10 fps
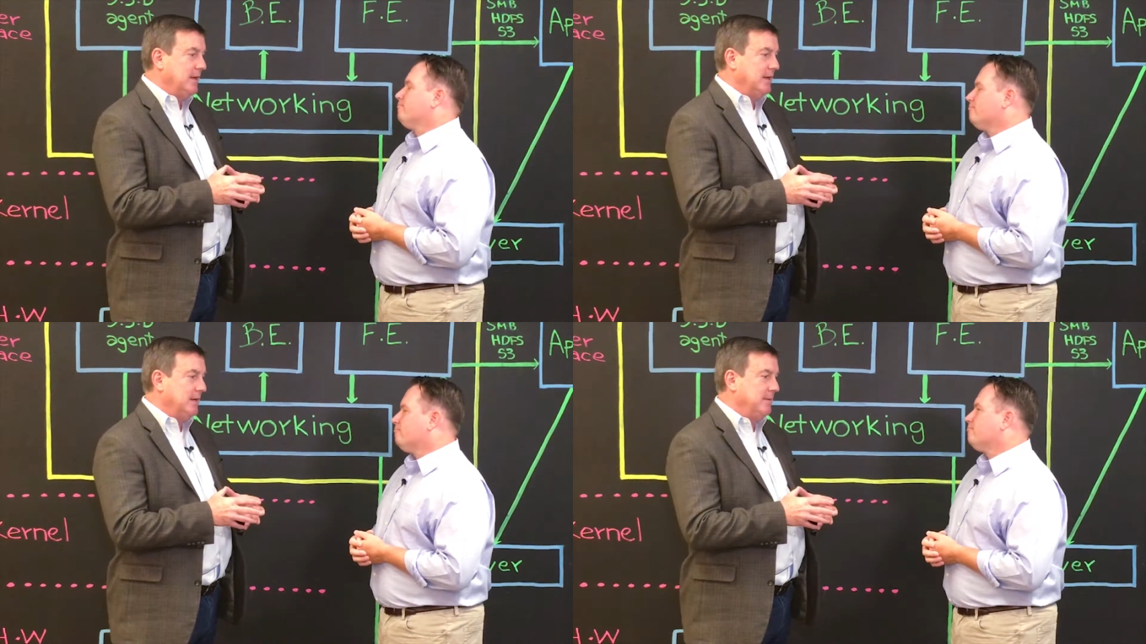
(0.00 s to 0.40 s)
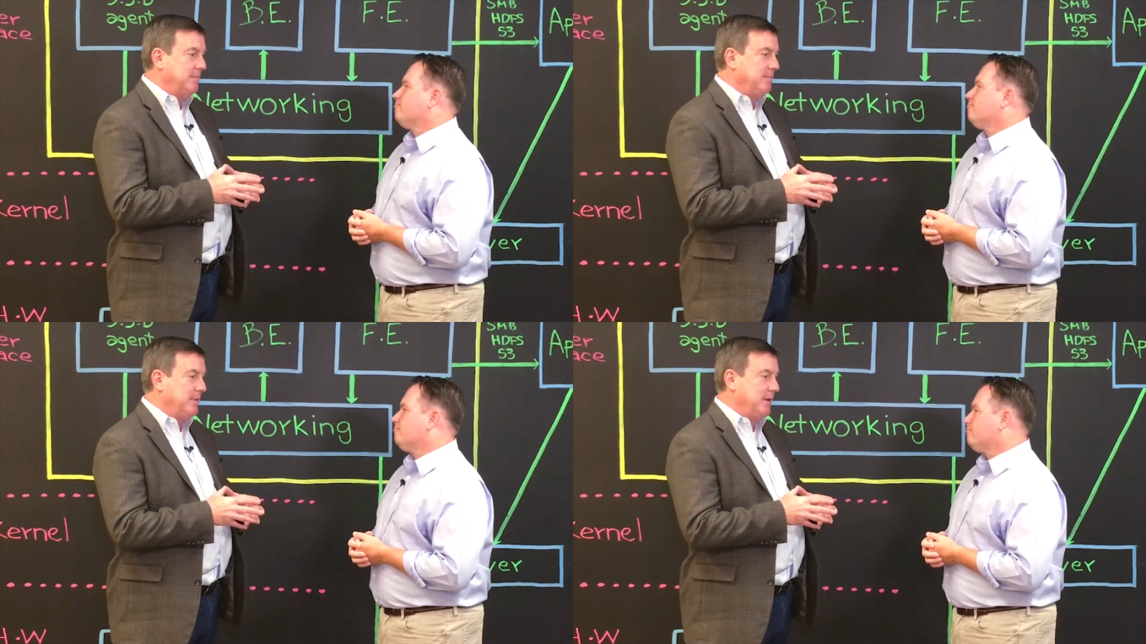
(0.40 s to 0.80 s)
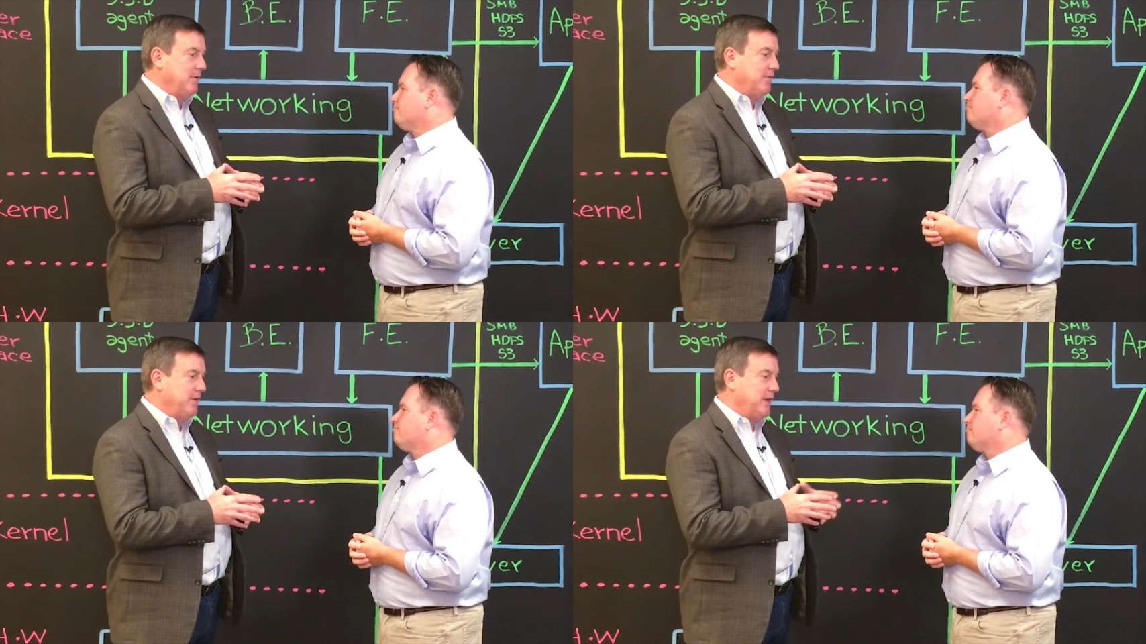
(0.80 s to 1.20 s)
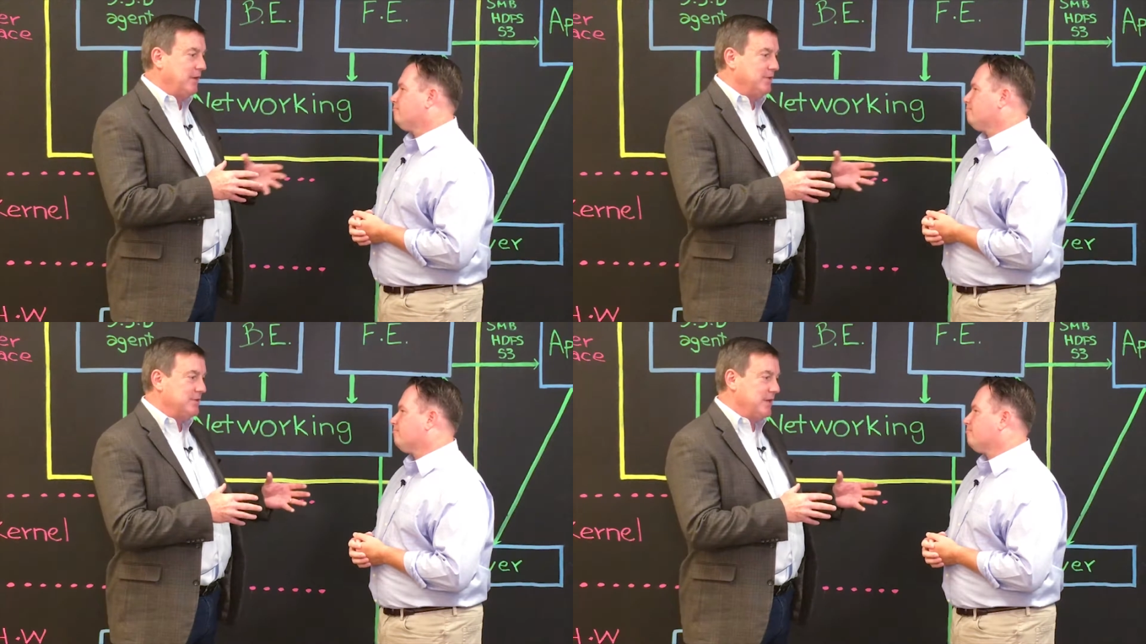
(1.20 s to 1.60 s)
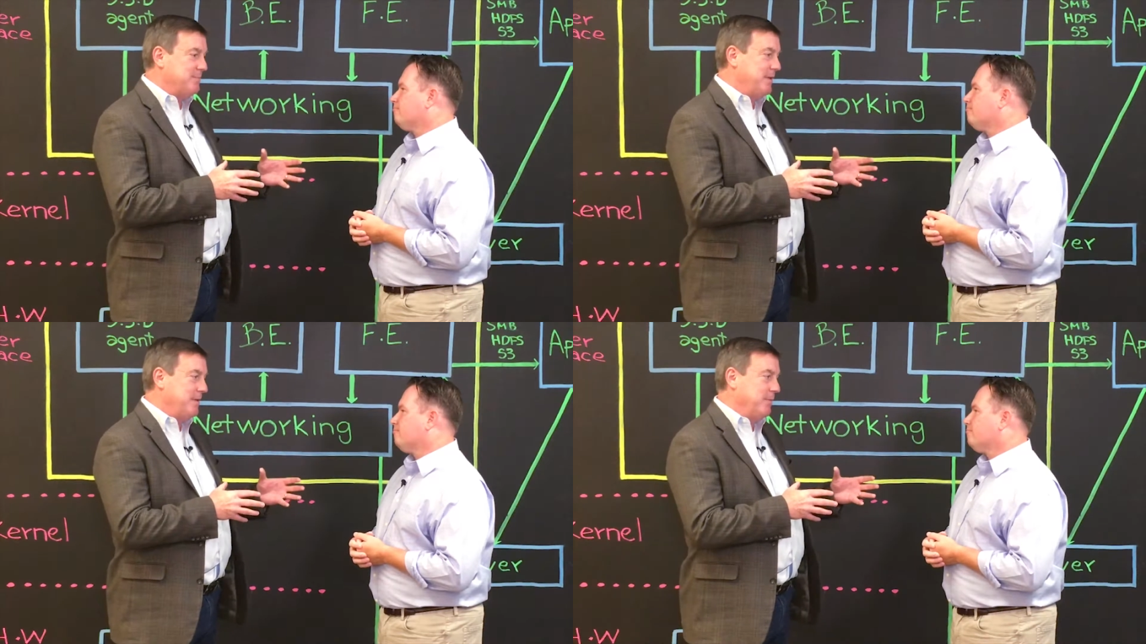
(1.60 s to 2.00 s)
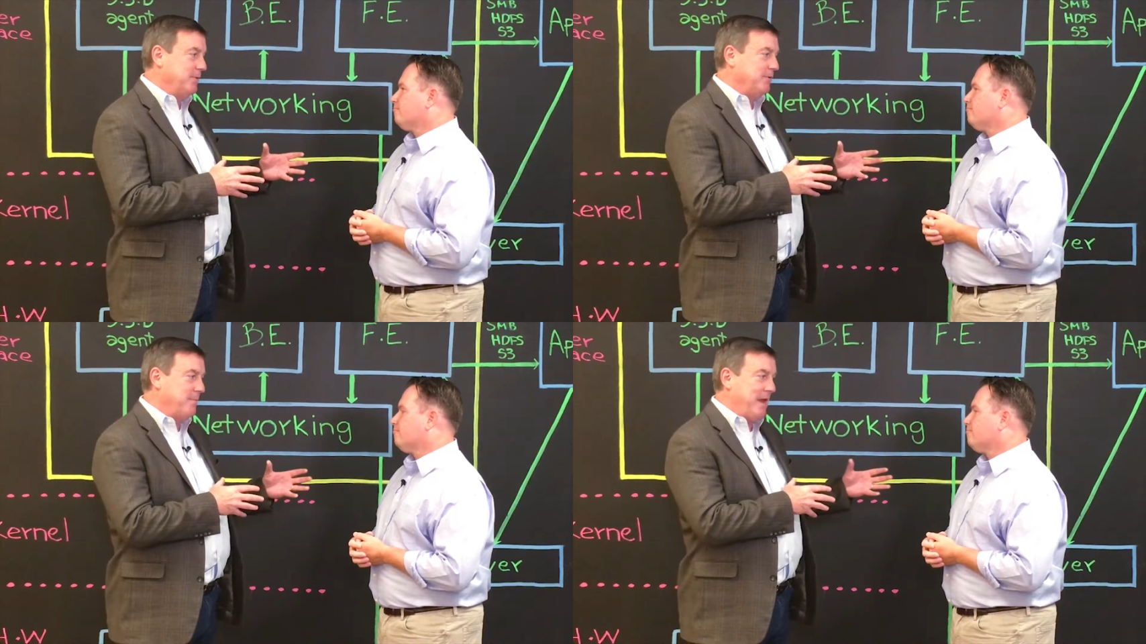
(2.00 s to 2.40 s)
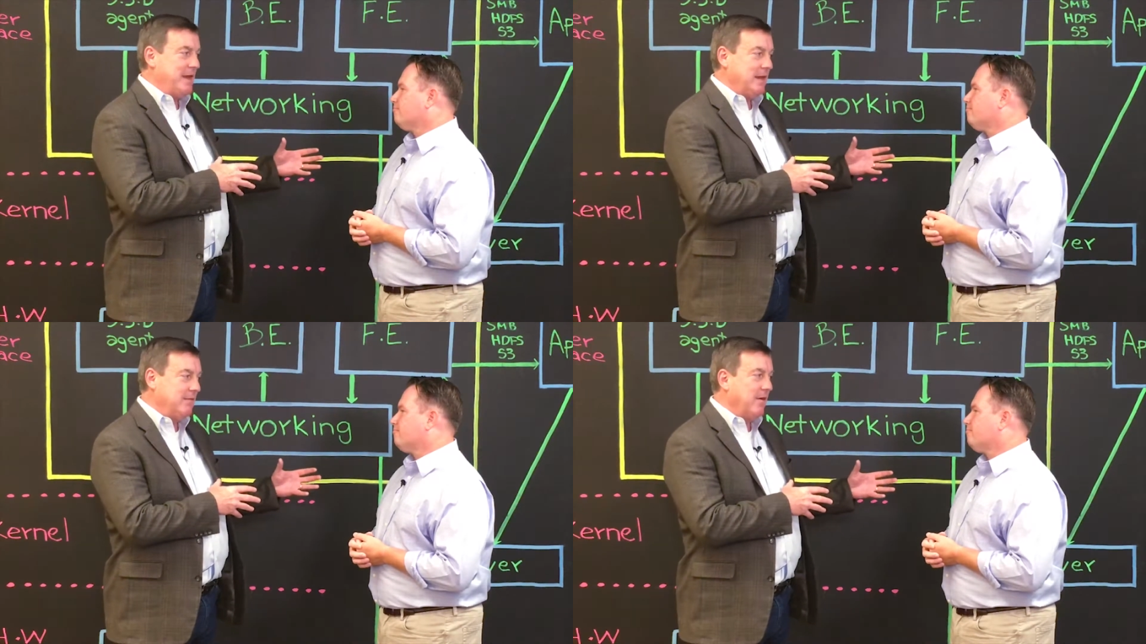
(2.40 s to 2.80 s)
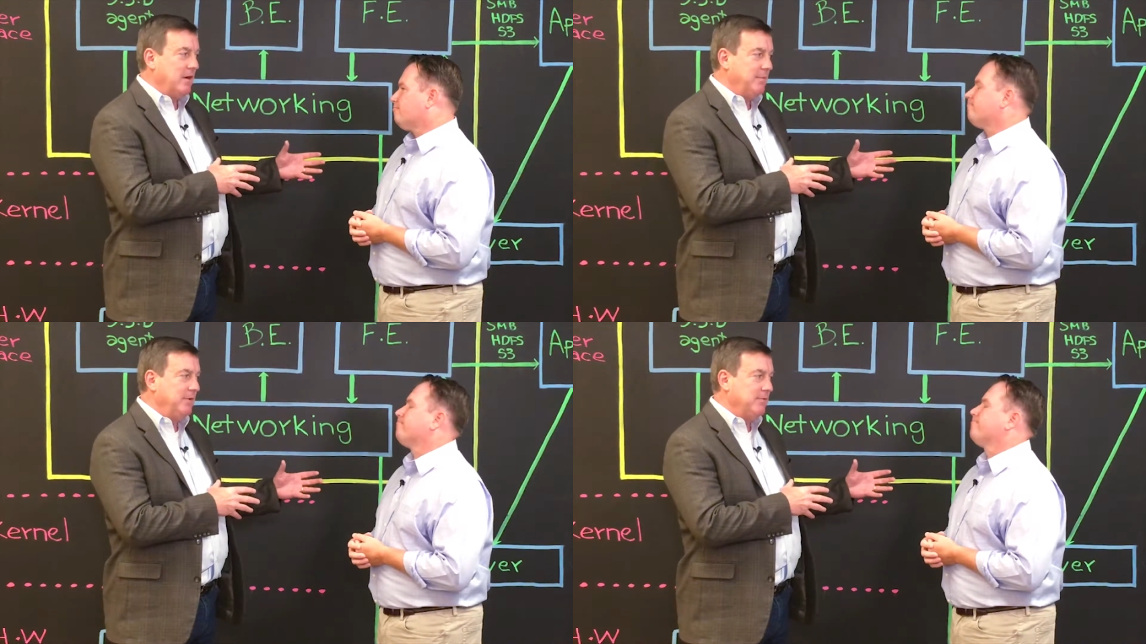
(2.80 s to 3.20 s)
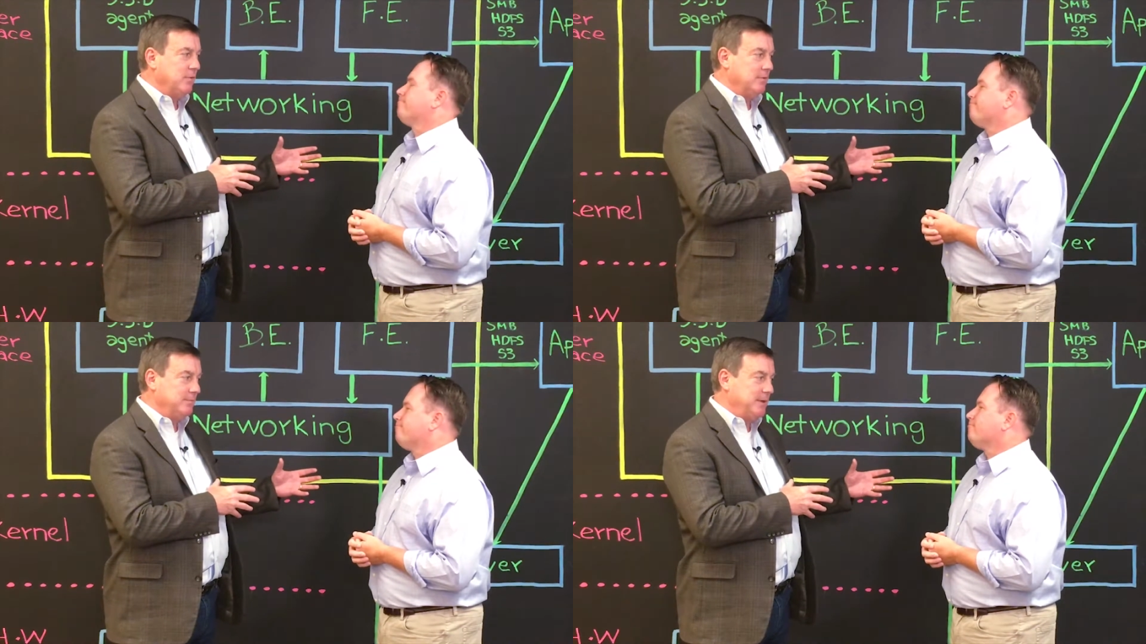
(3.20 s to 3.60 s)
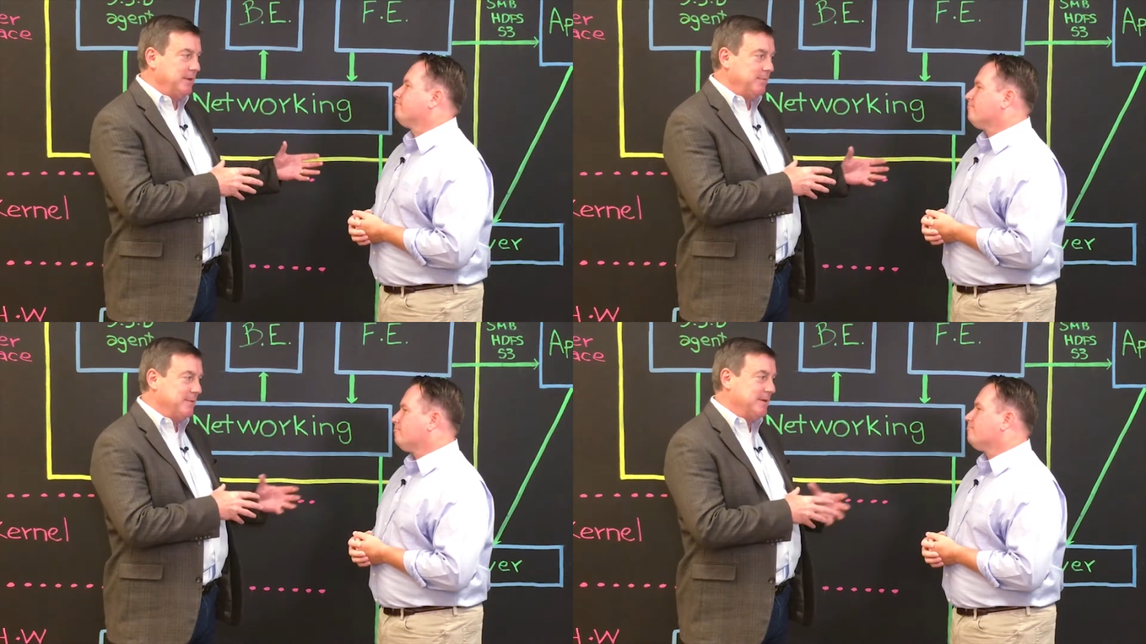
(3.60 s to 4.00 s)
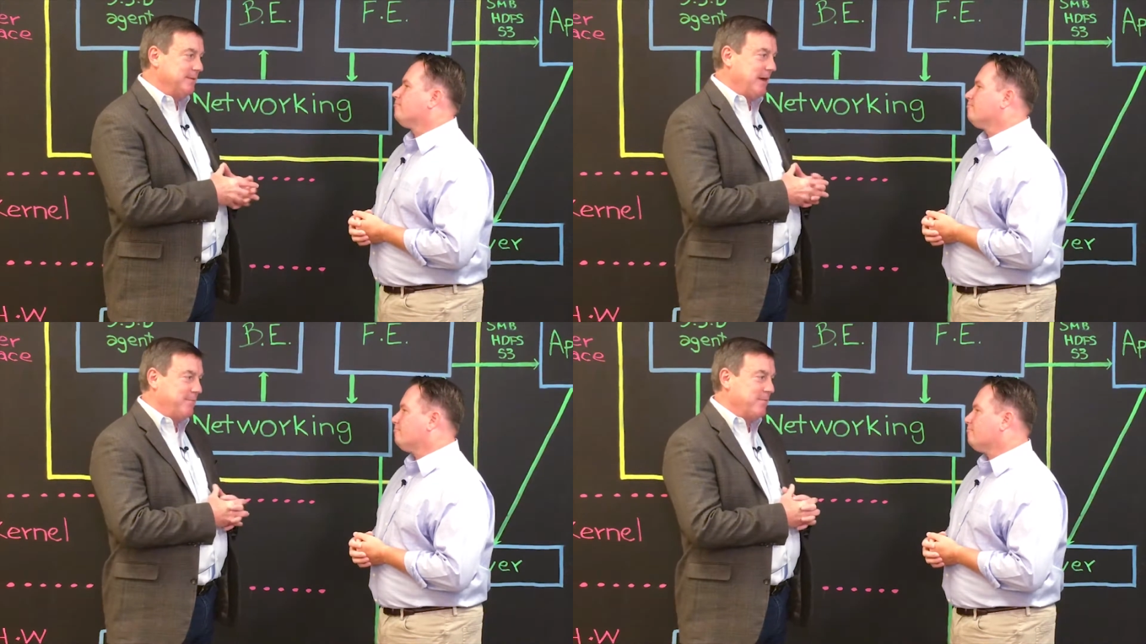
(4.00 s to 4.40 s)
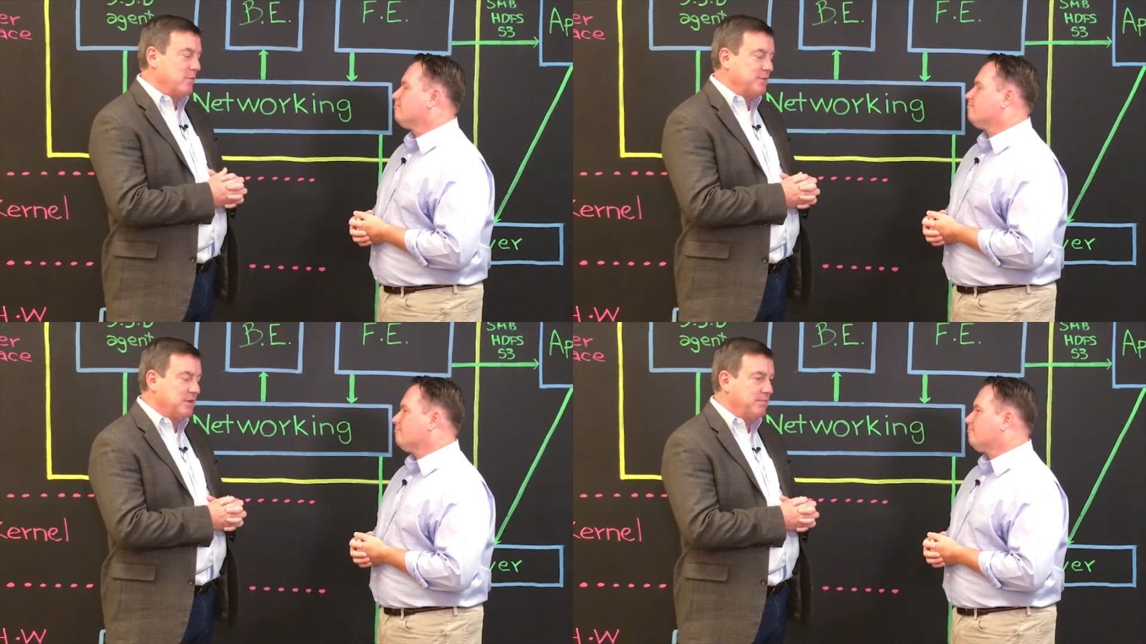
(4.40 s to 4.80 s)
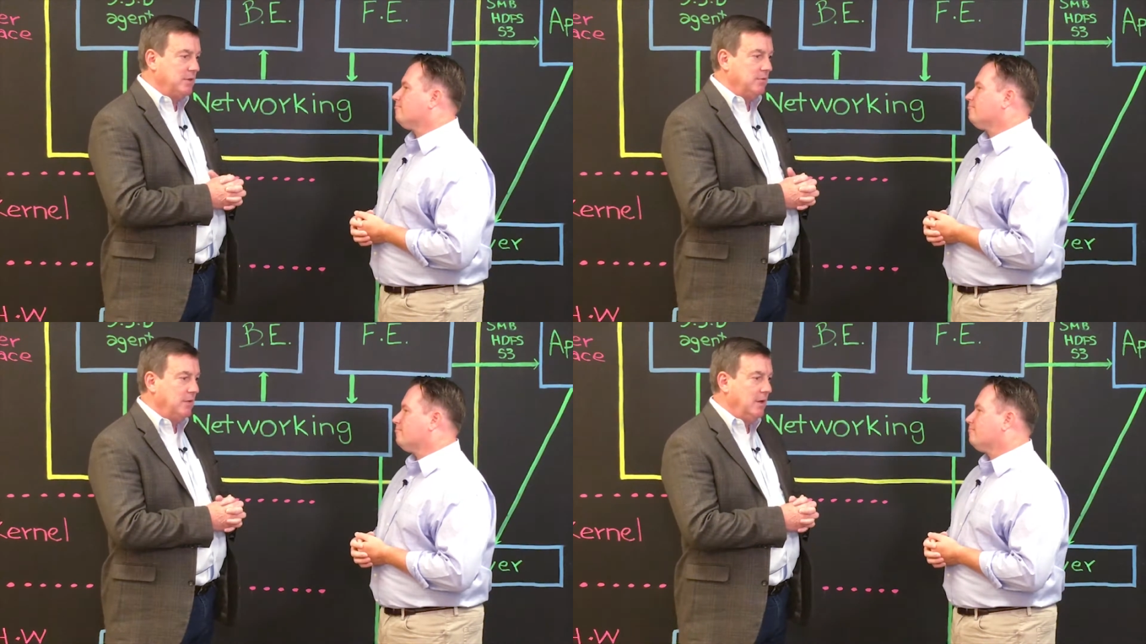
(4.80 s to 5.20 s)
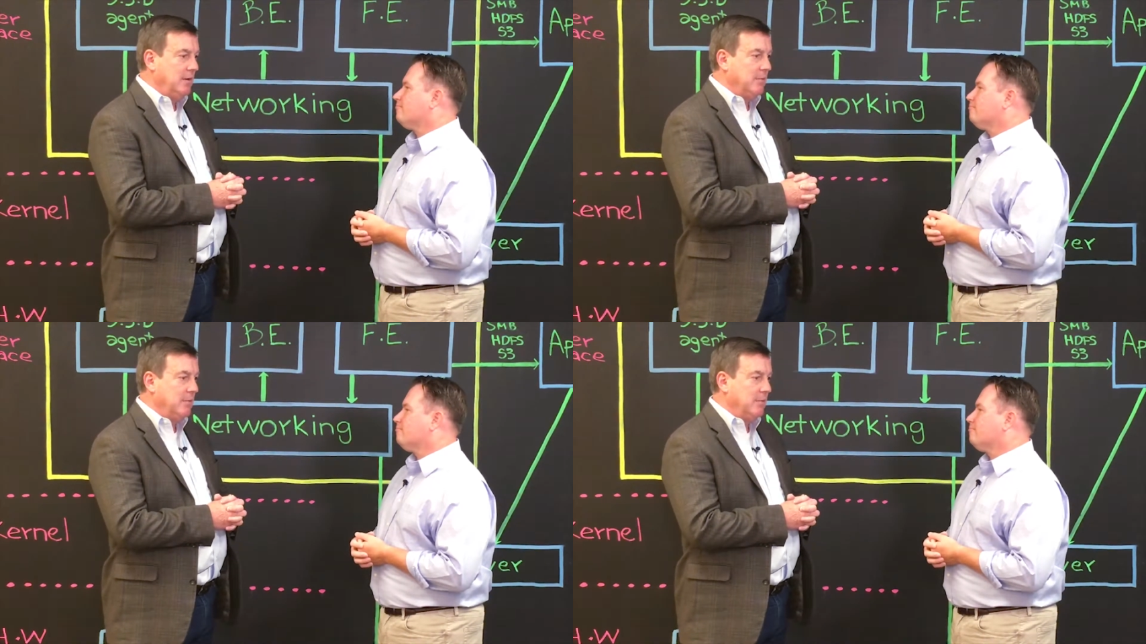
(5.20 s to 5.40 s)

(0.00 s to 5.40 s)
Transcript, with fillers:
Speaker 1: Um, and over the years, that's been the most demanding environments for you know uh, high performance compute.